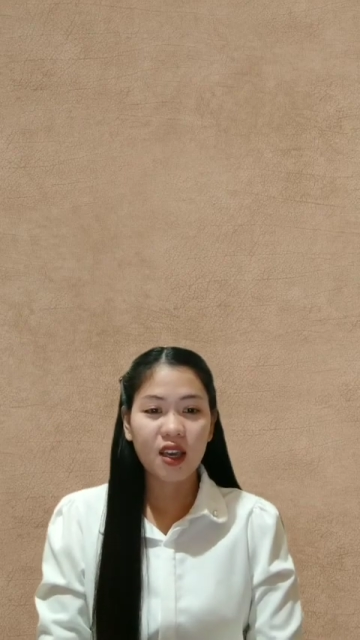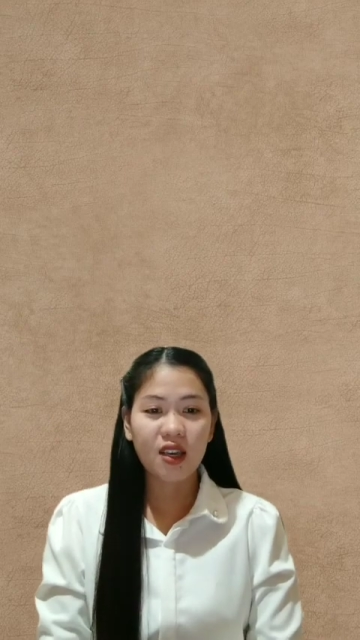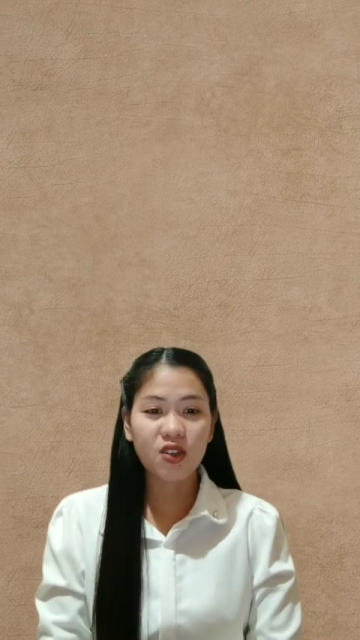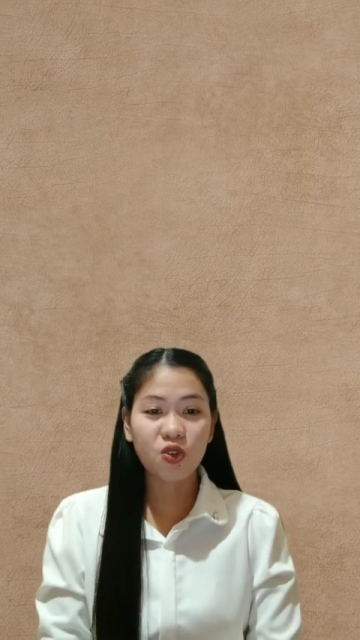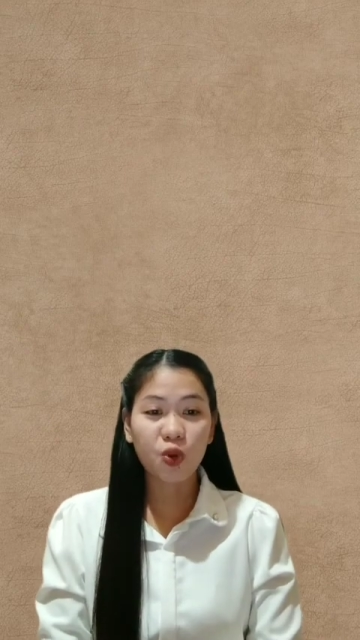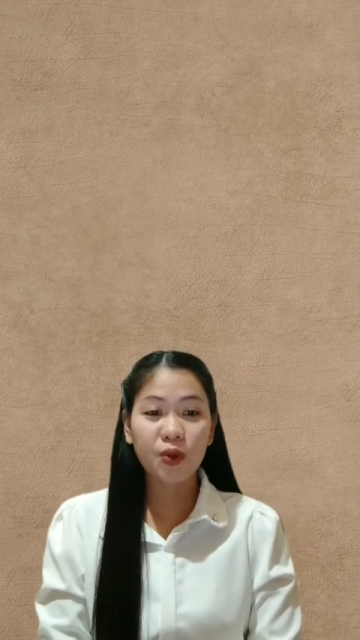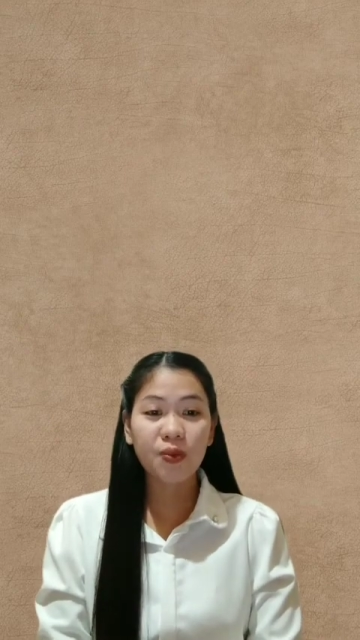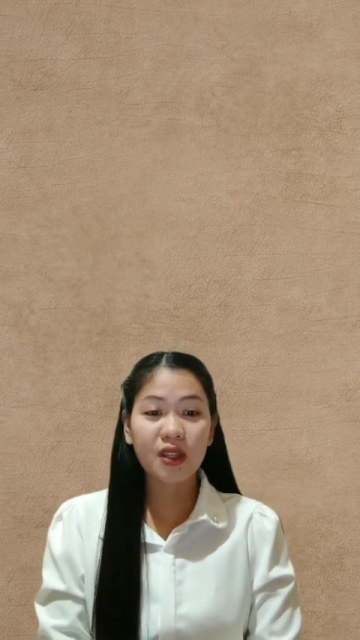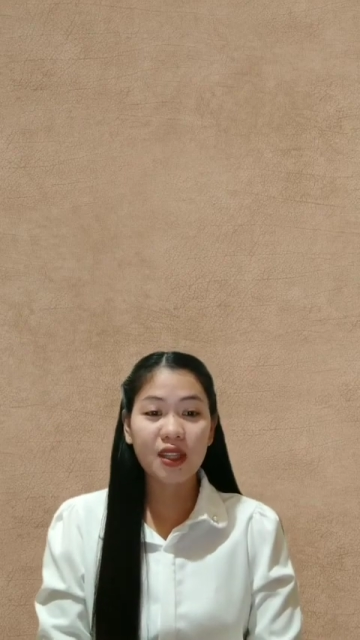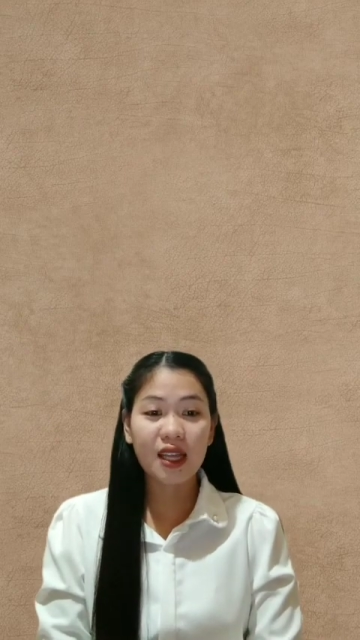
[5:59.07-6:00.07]

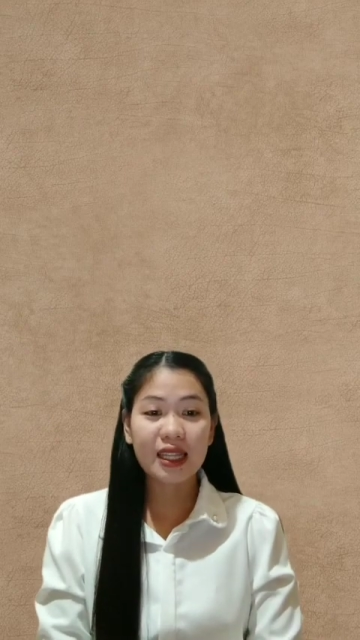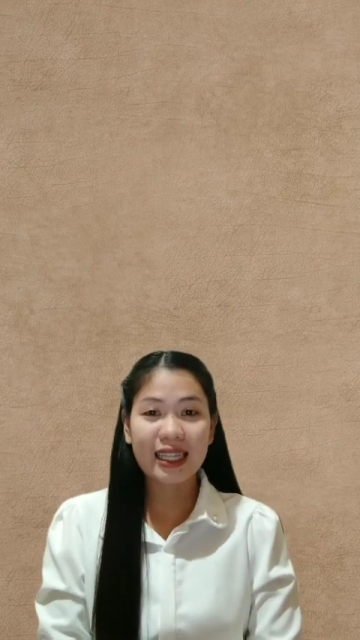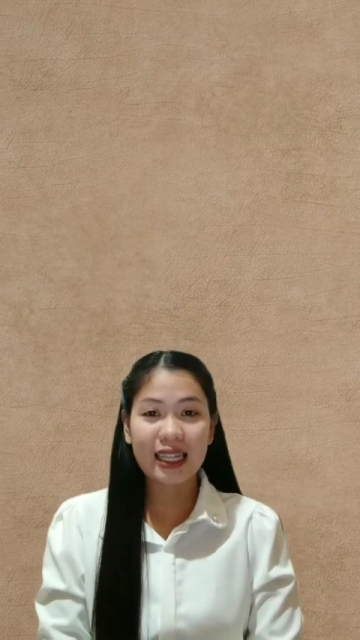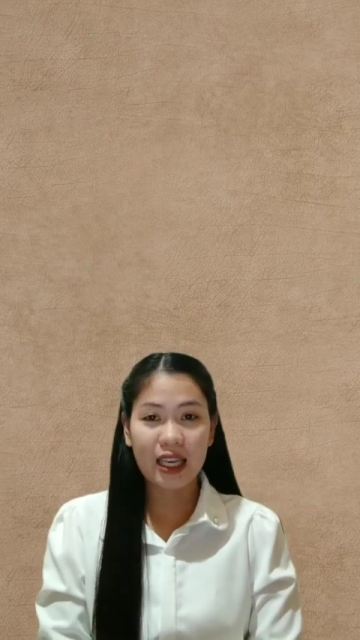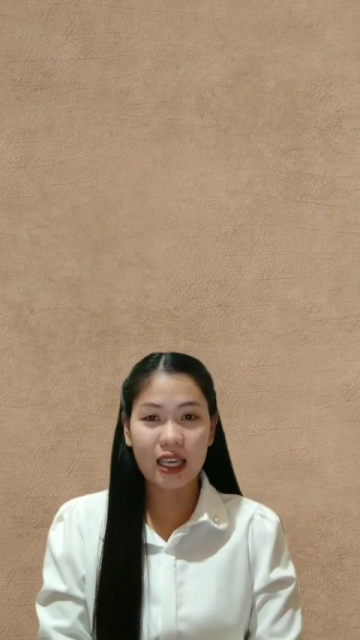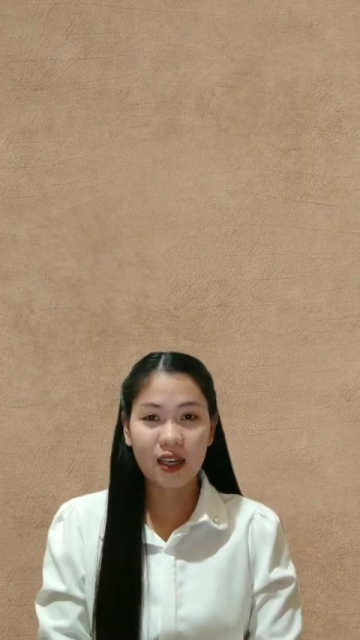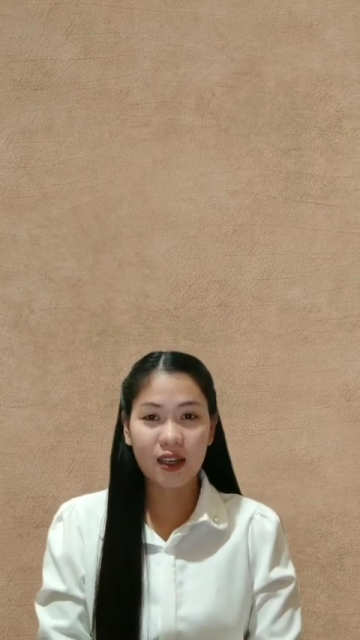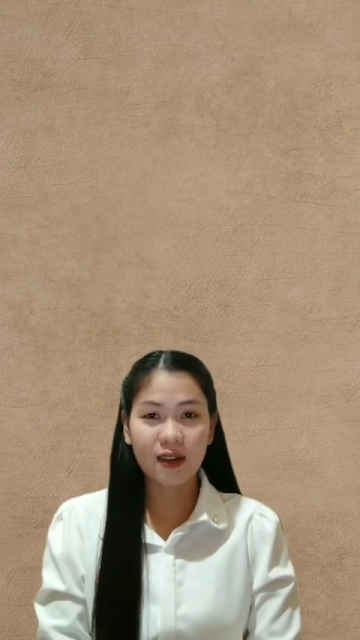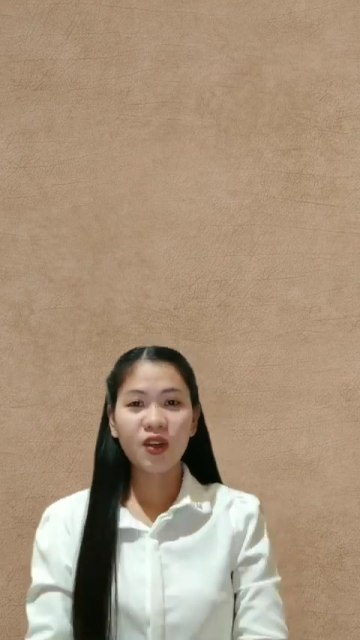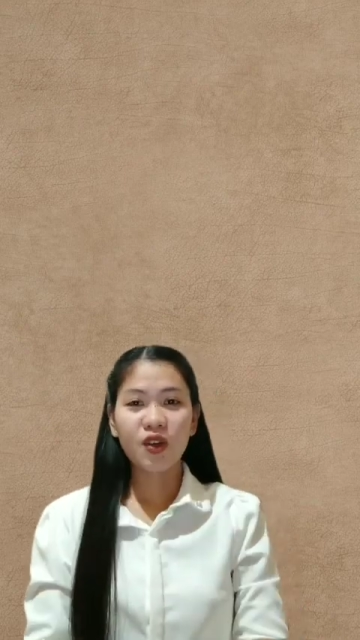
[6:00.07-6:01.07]
exorbitantly.
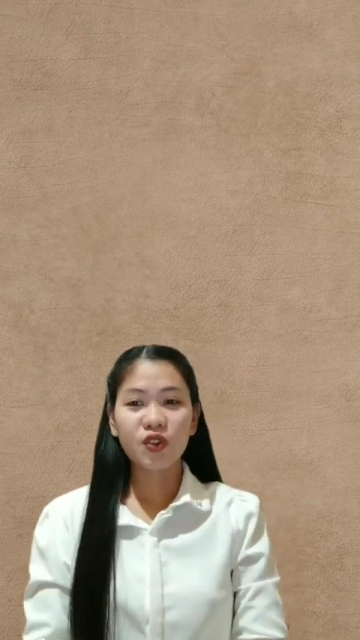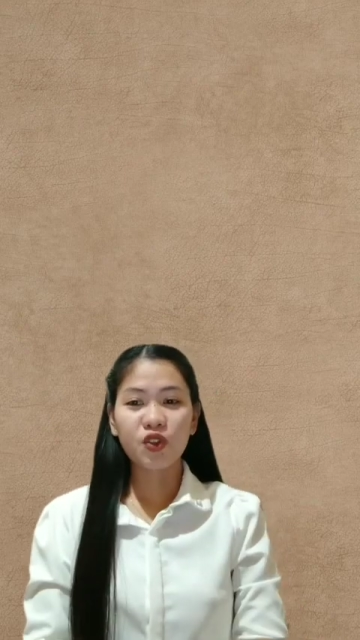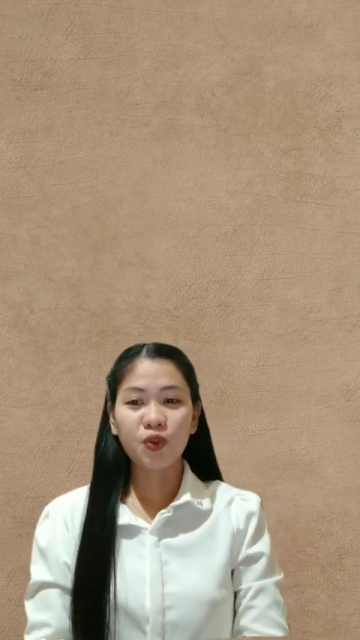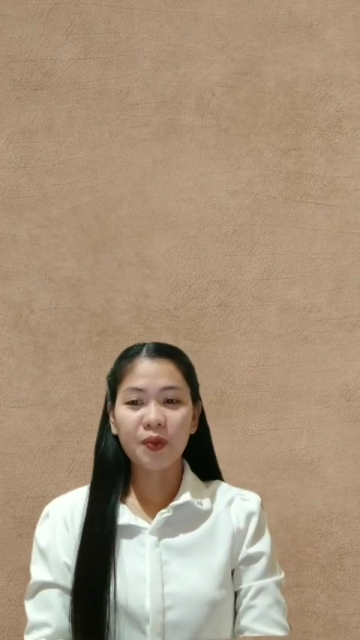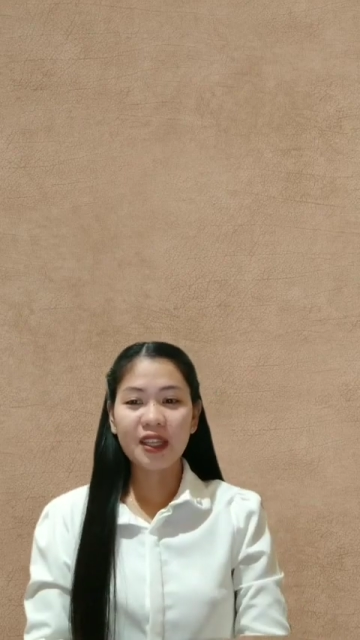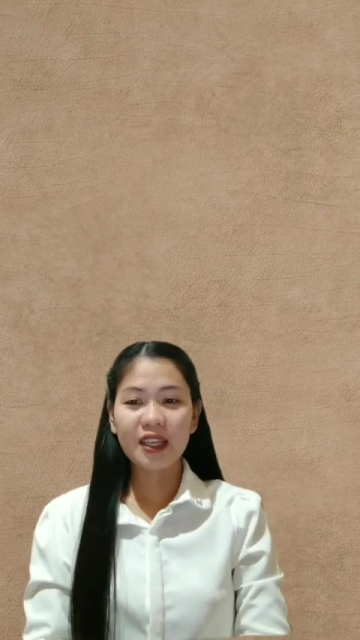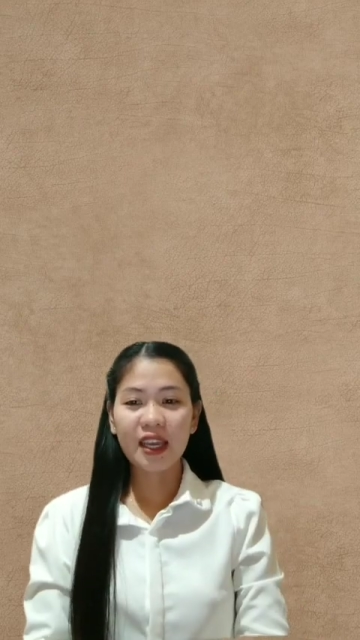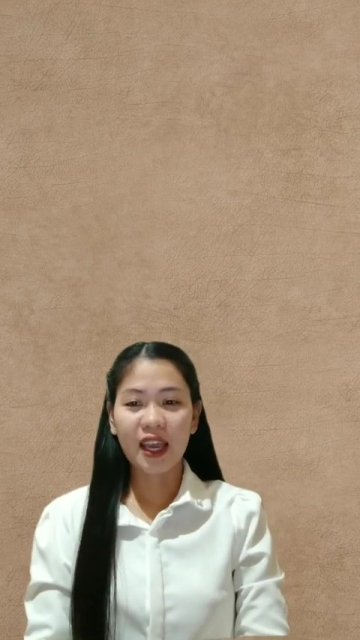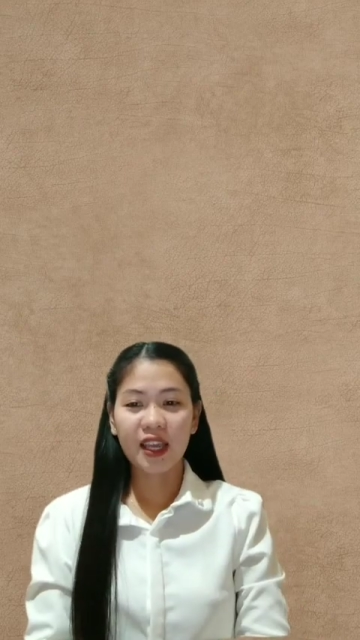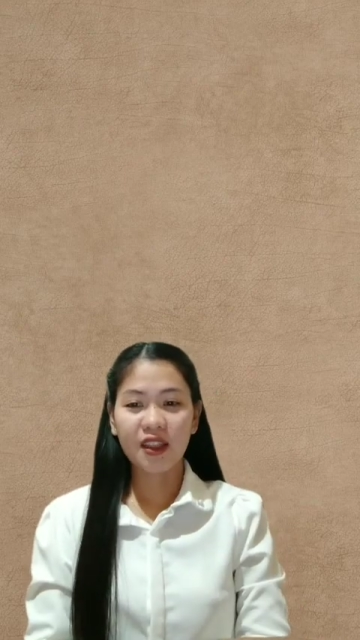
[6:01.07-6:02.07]
To
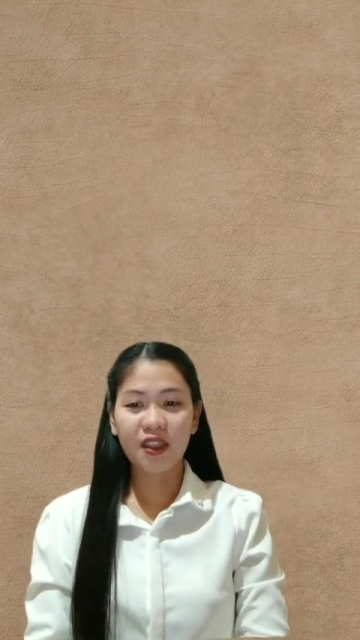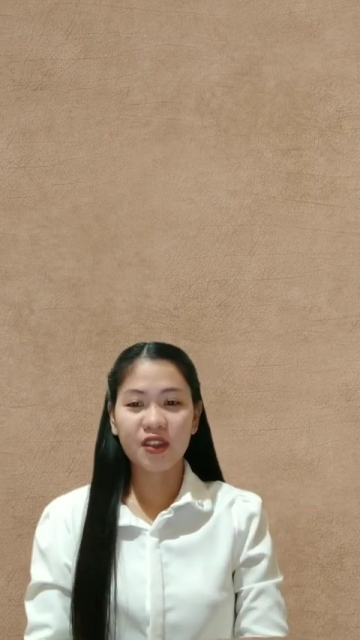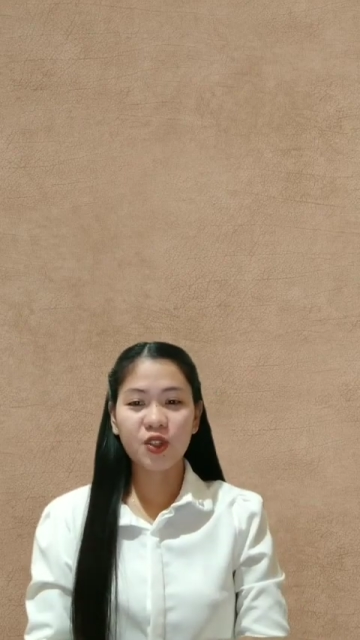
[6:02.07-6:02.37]
mitigate the